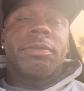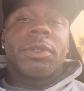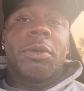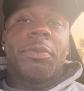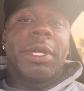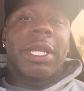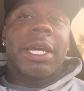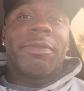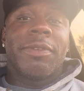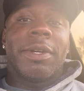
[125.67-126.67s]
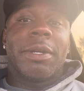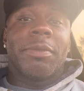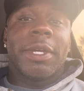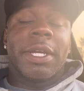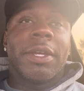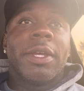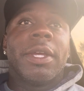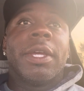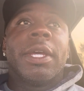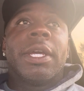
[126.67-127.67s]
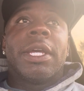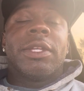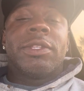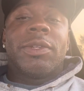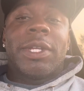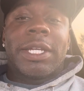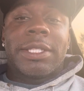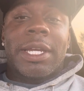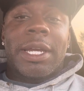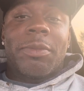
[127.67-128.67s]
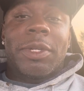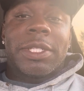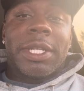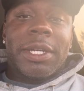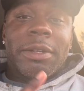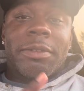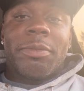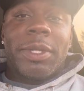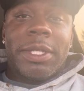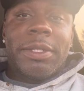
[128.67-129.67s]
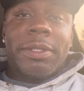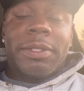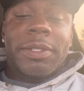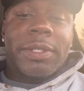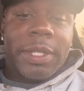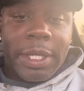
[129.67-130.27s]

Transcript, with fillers: gonna be a lot of fun, man. Until next time, much love. Peace.